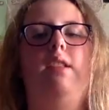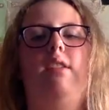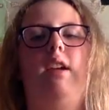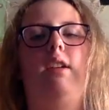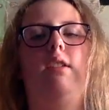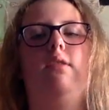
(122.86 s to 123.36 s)
it's,
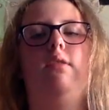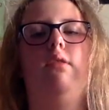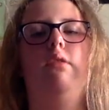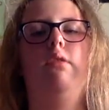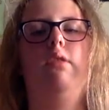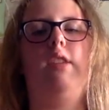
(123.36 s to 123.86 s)
like,
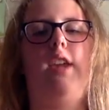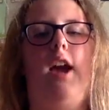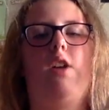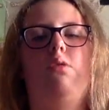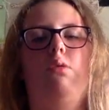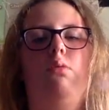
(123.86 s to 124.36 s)
the
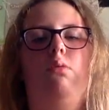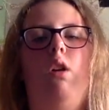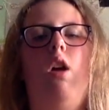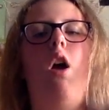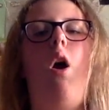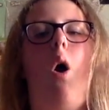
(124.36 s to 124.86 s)
actual,
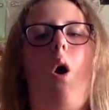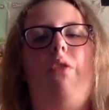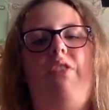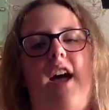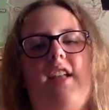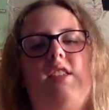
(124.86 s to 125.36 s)
on
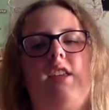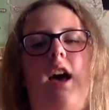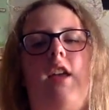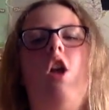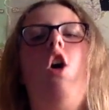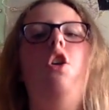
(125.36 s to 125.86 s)
that
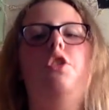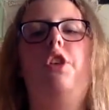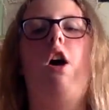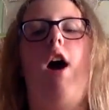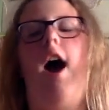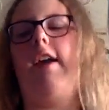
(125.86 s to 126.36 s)
side,
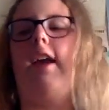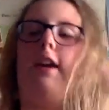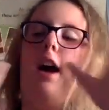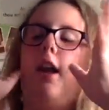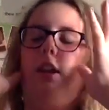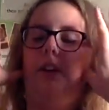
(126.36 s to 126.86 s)
so I get
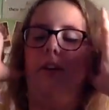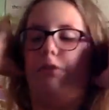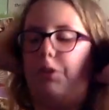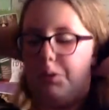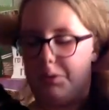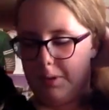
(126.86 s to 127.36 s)
kind of
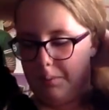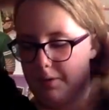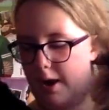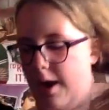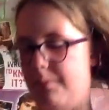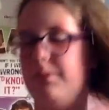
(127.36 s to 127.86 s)
confused
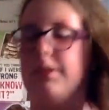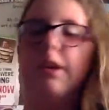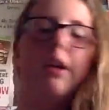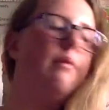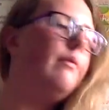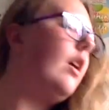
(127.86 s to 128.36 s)
sometimes, so,